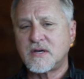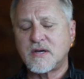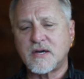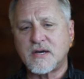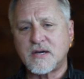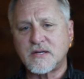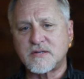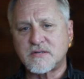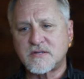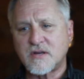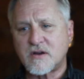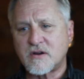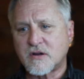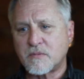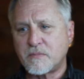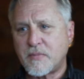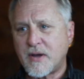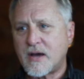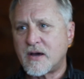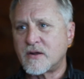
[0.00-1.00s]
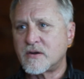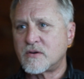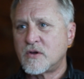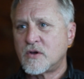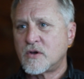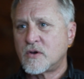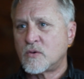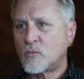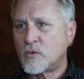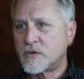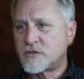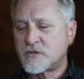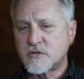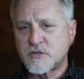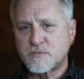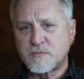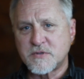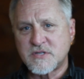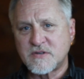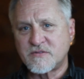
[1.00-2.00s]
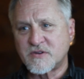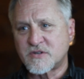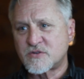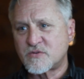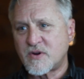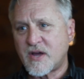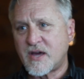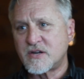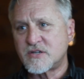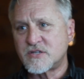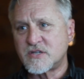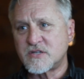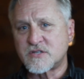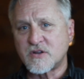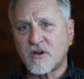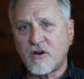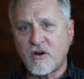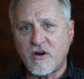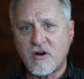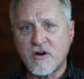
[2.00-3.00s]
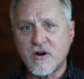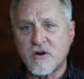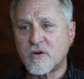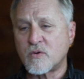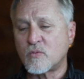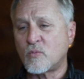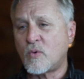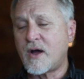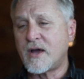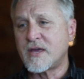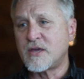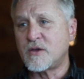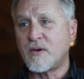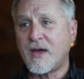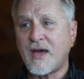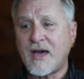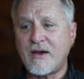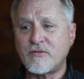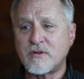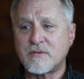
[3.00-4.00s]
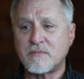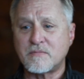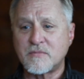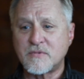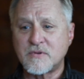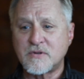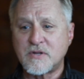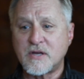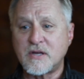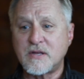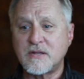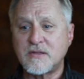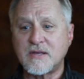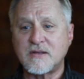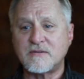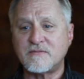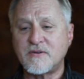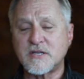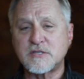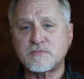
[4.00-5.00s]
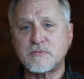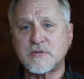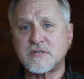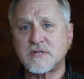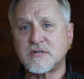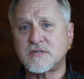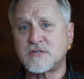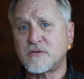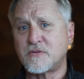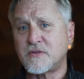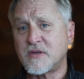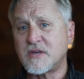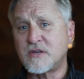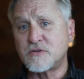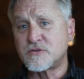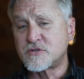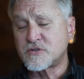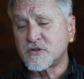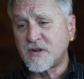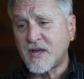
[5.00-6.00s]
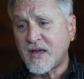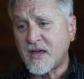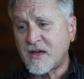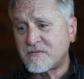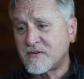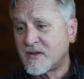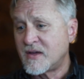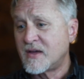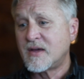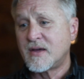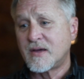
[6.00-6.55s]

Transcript: to talk about what your specific strategies are or why you haven't done the investments that you think you should have.